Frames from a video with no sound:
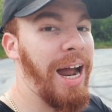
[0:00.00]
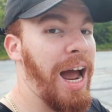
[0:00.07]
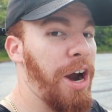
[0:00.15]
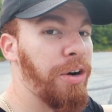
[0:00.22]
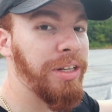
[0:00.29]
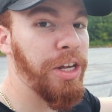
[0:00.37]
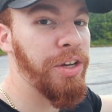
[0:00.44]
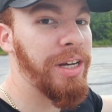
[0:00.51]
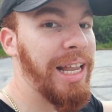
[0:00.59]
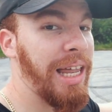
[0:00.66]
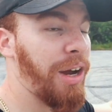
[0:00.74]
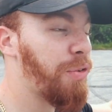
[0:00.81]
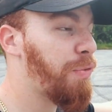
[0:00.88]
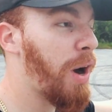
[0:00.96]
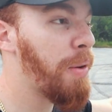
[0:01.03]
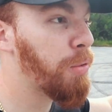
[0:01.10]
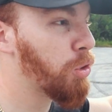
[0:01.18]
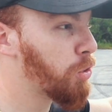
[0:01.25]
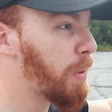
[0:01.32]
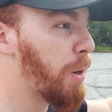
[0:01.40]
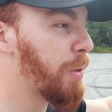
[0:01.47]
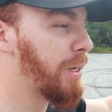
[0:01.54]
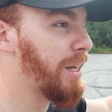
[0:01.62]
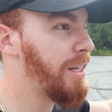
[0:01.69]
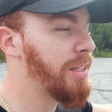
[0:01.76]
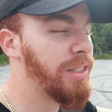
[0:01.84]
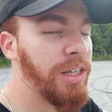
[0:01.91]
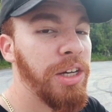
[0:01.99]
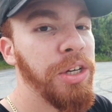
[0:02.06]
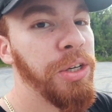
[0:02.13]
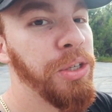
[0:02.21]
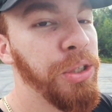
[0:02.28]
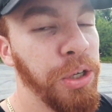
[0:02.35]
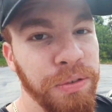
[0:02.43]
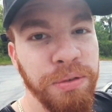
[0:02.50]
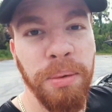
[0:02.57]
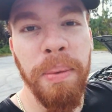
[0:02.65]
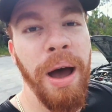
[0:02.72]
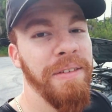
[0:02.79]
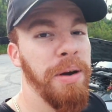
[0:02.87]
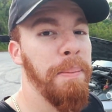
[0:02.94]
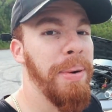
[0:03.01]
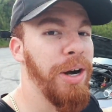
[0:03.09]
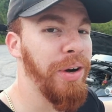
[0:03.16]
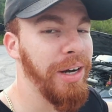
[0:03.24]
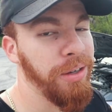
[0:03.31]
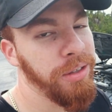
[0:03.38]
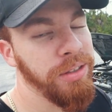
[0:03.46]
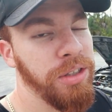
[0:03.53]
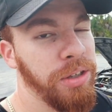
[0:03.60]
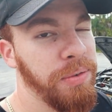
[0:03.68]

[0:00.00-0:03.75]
I heard that you get like 5 horsepower gains just from having a better air intake